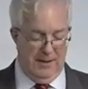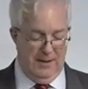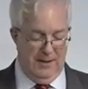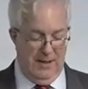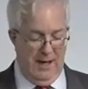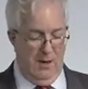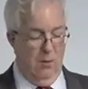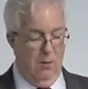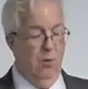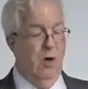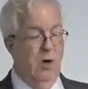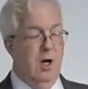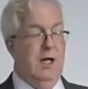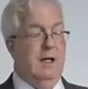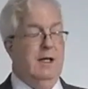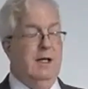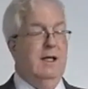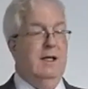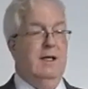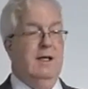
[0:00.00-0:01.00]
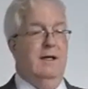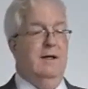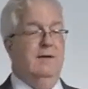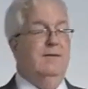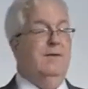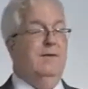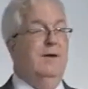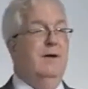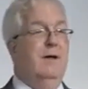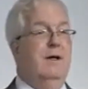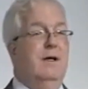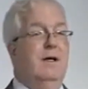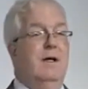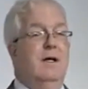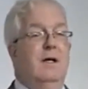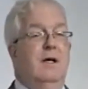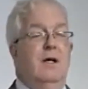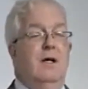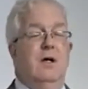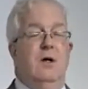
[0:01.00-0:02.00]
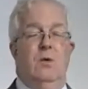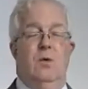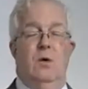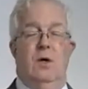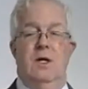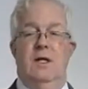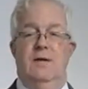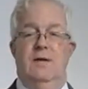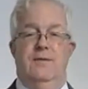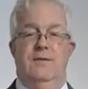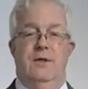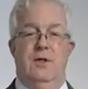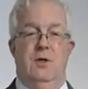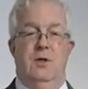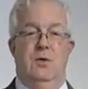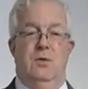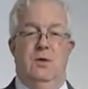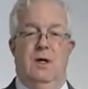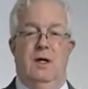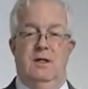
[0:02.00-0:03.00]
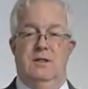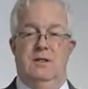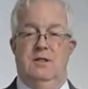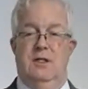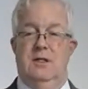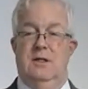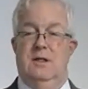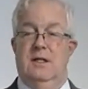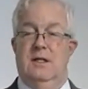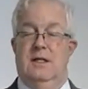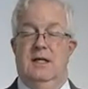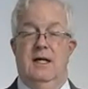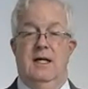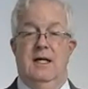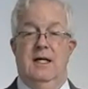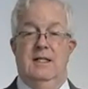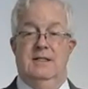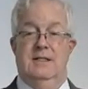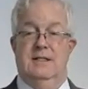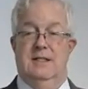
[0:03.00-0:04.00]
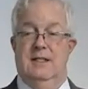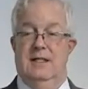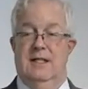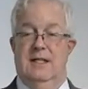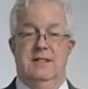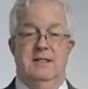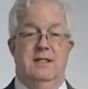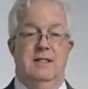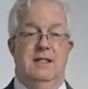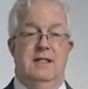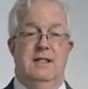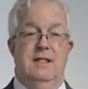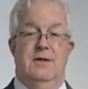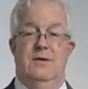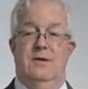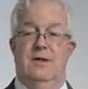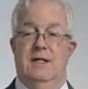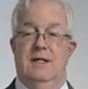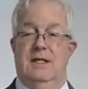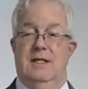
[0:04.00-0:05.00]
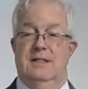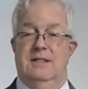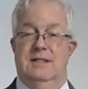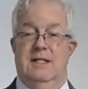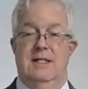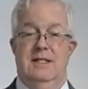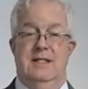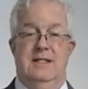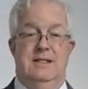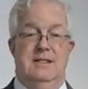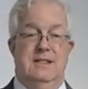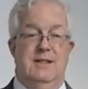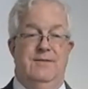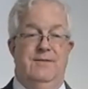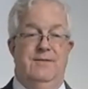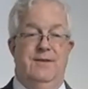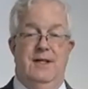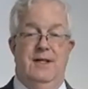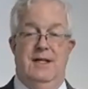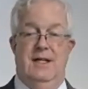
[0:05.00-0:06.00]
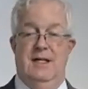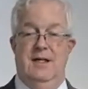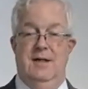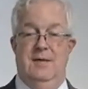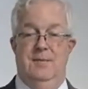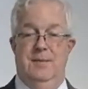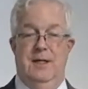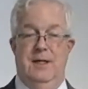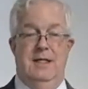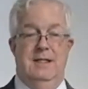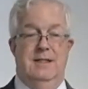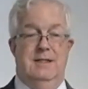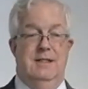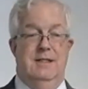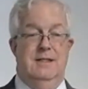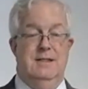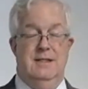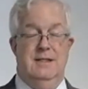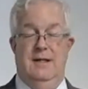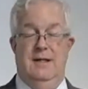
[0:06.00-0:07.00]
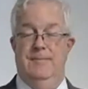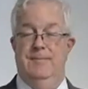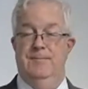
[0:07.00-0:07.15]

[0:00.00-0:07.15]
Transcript: Now, what if you took the case initially on a contingency fee basis